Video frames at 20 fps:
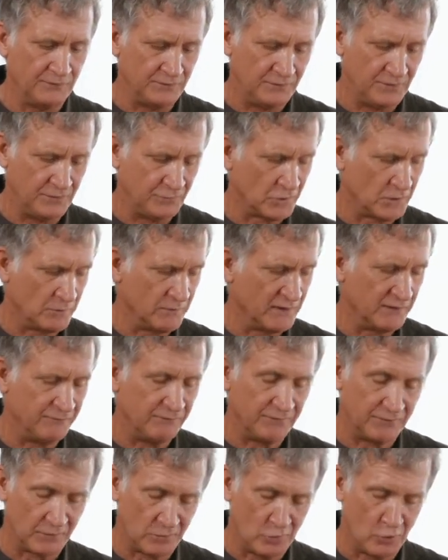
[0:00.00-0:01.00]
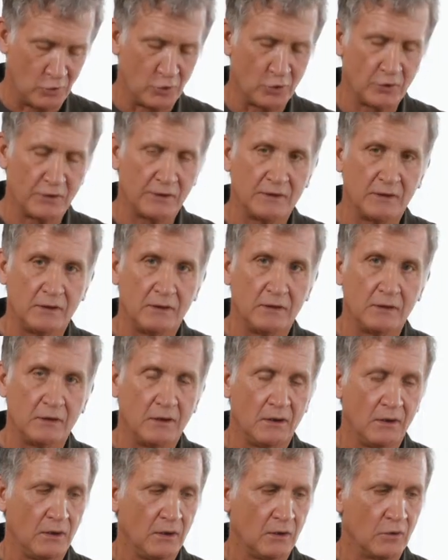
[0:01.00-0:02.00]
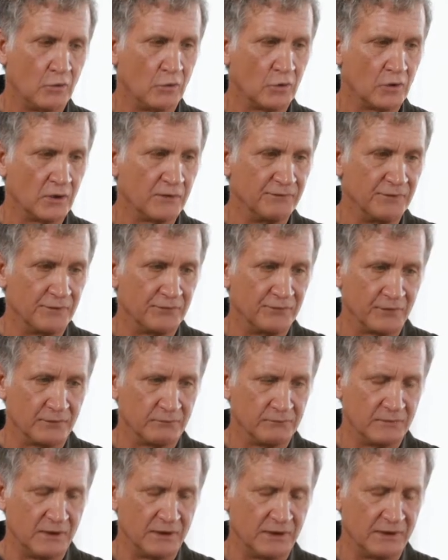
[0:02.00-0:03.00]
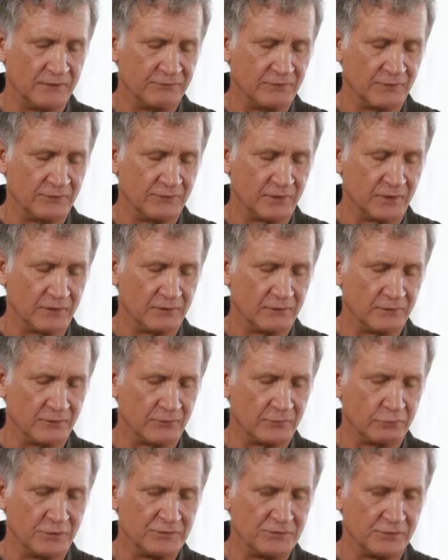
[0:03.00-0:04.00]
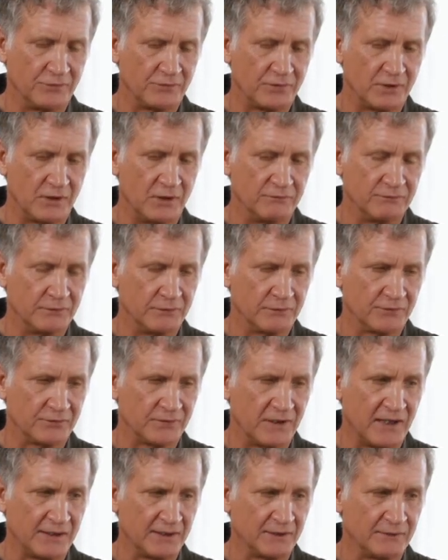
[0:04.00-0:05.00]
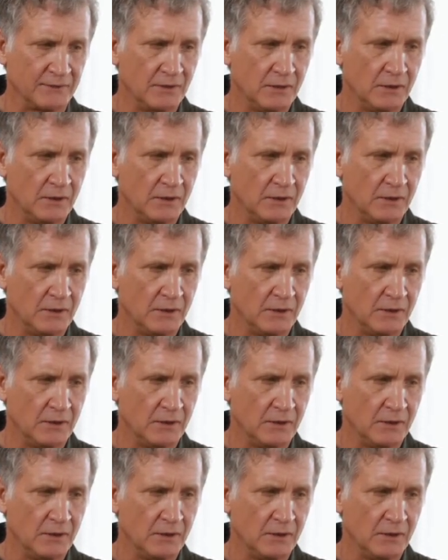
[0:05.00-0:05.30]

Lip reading: determine if it's a cord or if it's a switch itself, the socket.